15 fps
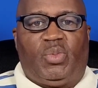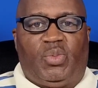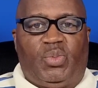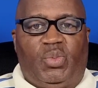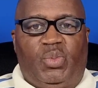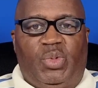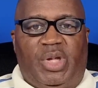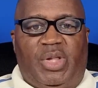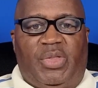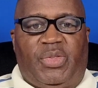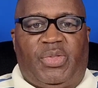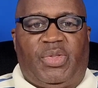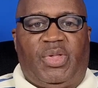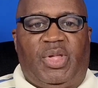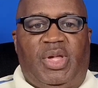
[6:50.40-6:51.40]

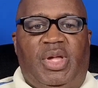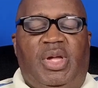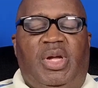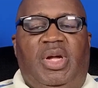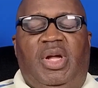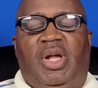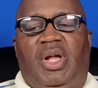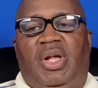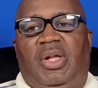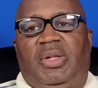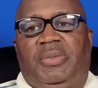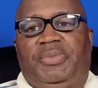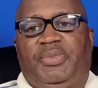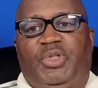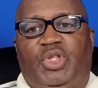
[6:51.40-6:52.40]
width
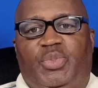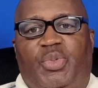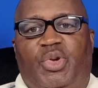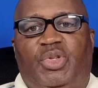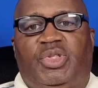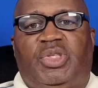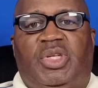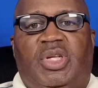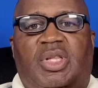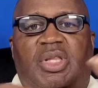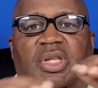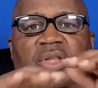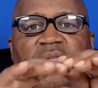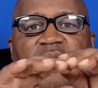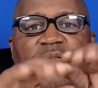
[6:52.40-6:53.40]
dispersion, and then
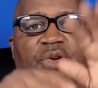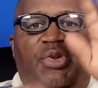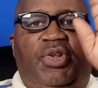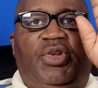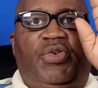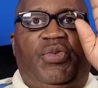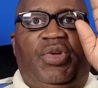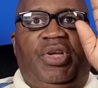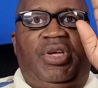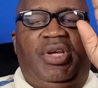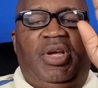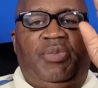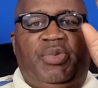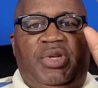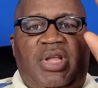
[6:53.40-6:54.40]
a 30-degree
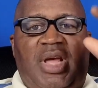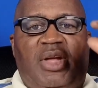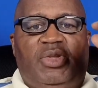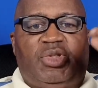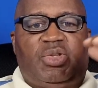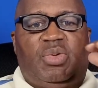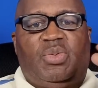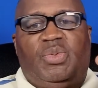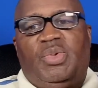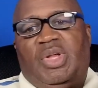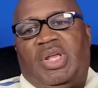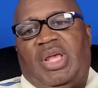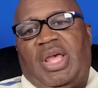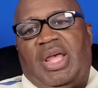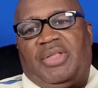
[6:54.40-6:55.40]
up and down. So
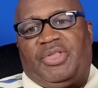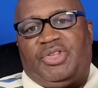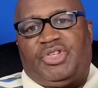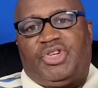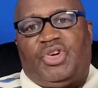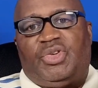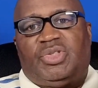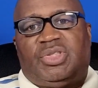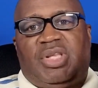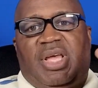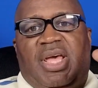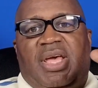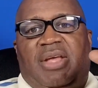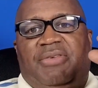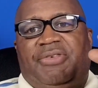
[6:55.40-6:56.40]
at the church they
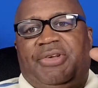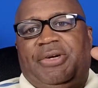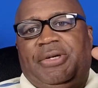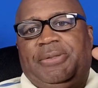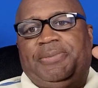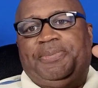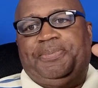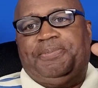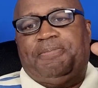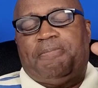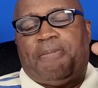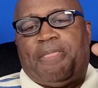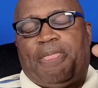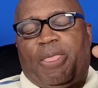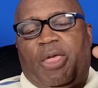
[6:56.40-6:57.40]
have
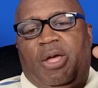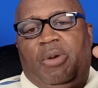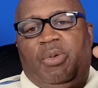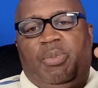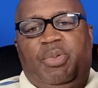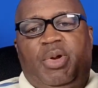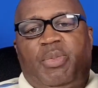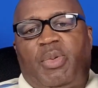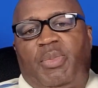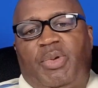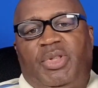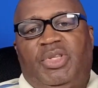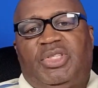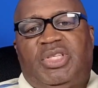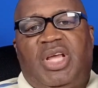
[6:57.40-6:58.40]
we put them up on
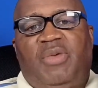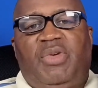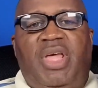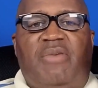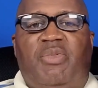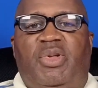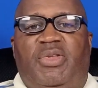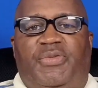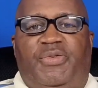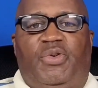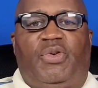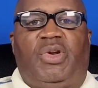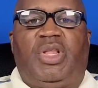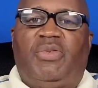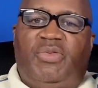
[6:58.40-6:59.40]
the stage. We have them on the
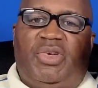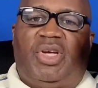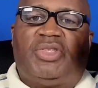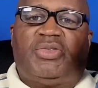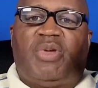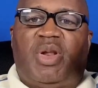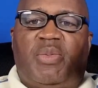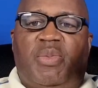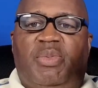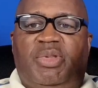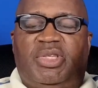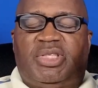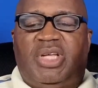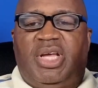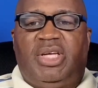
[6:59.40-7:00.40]
floor, and we also have them on the
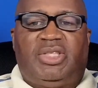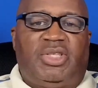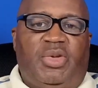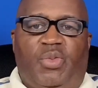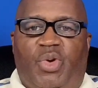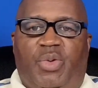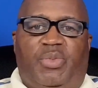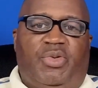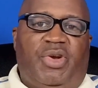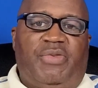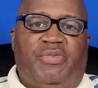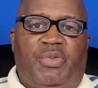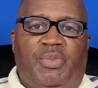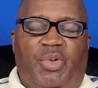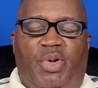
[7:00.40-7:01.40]
stage. They work great
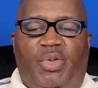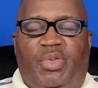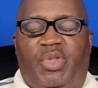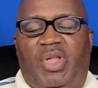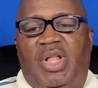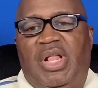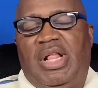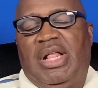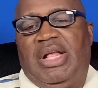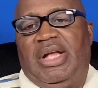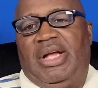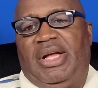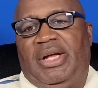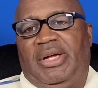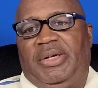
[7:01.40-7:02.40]
for both.
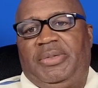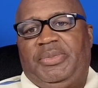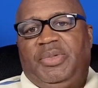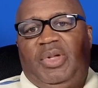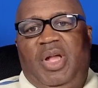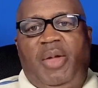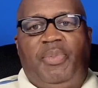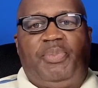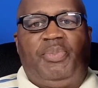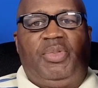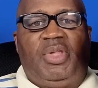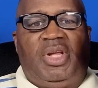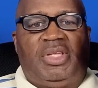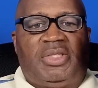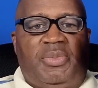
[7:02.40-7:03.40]
Up
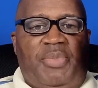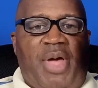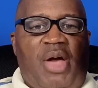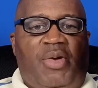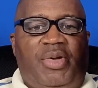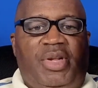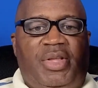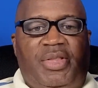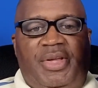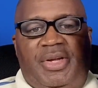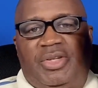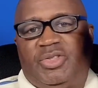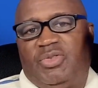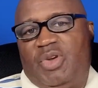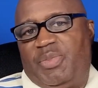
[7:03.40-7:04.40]
there has a balcony there,
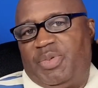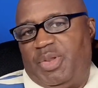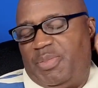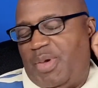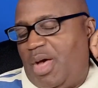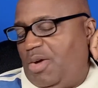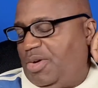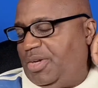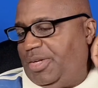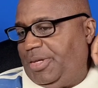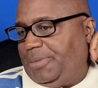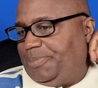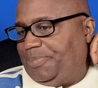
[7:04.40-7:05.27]
so up in the balcony,